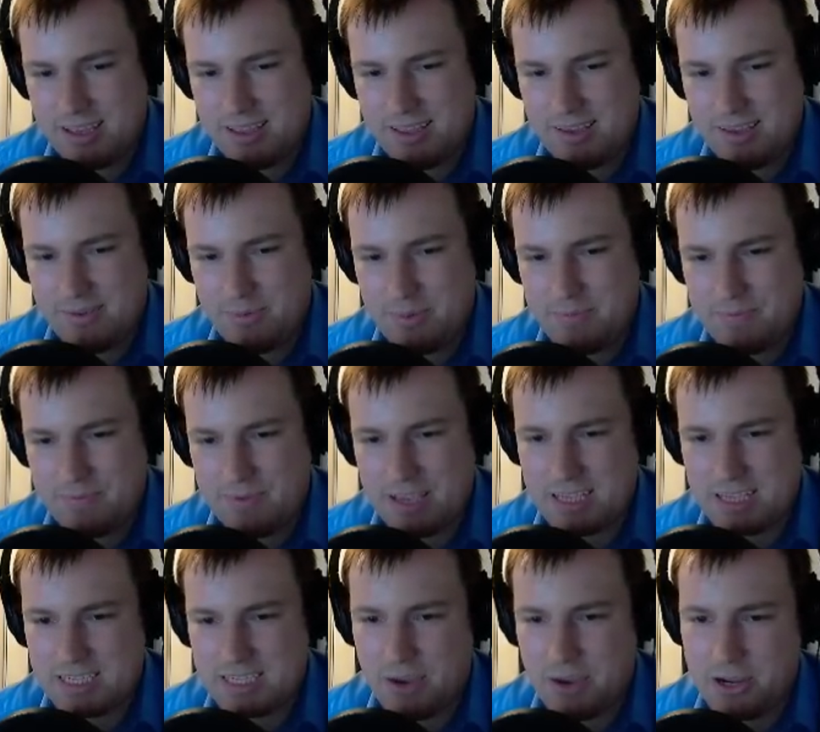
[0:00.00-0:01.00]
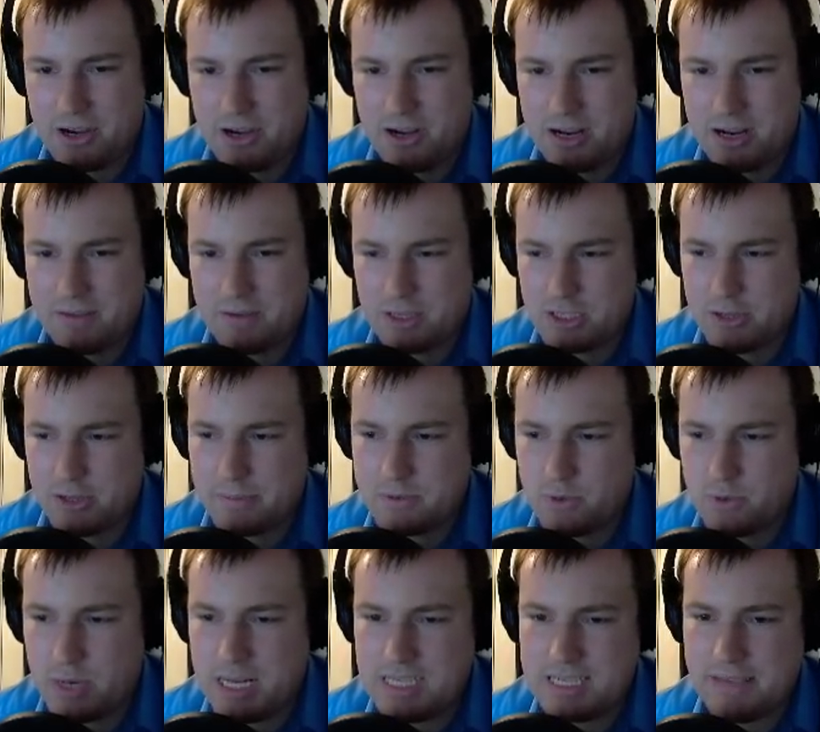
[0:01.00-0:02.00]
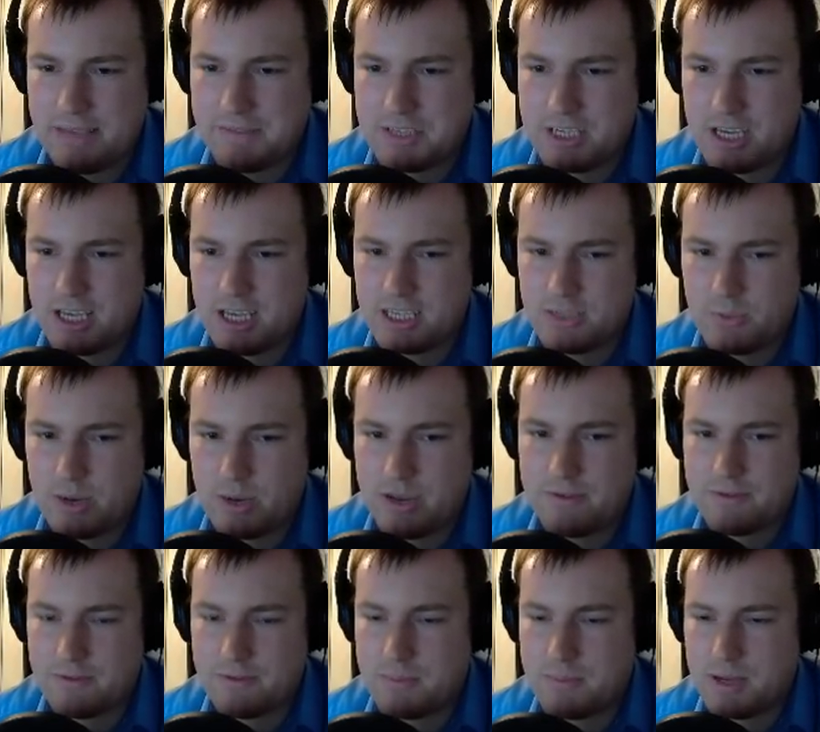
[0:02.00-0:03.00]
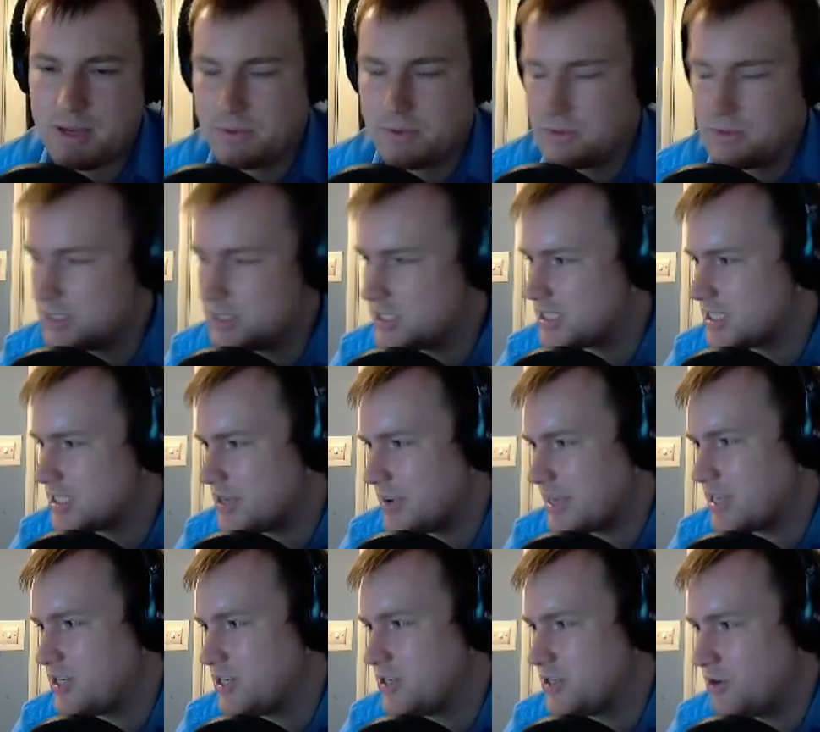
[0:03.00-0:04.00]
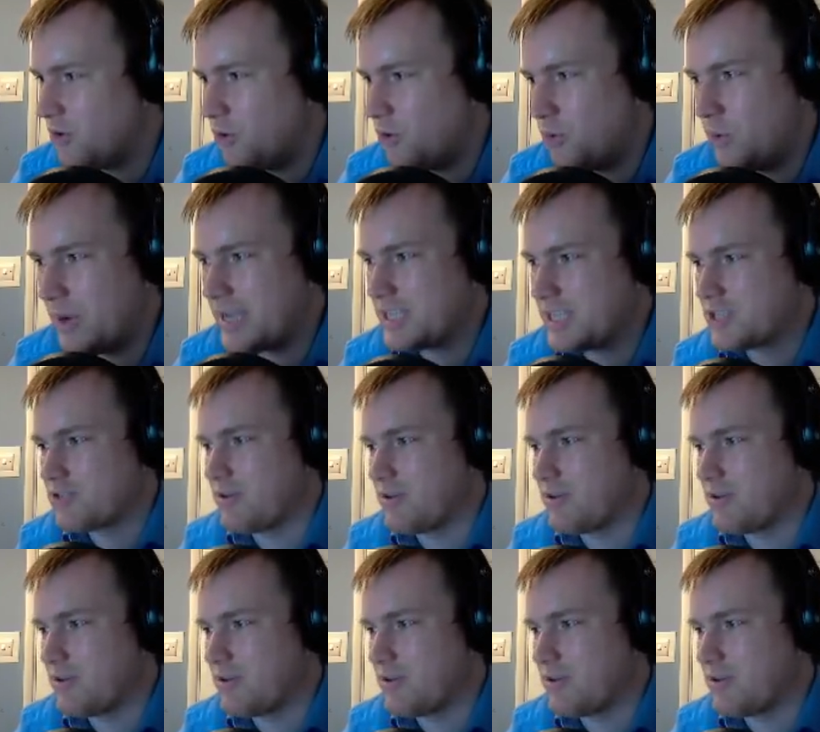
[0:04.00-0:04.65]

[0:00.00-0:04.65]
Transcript: with things going on, I'm 27 turns away from minerals, so I could always try and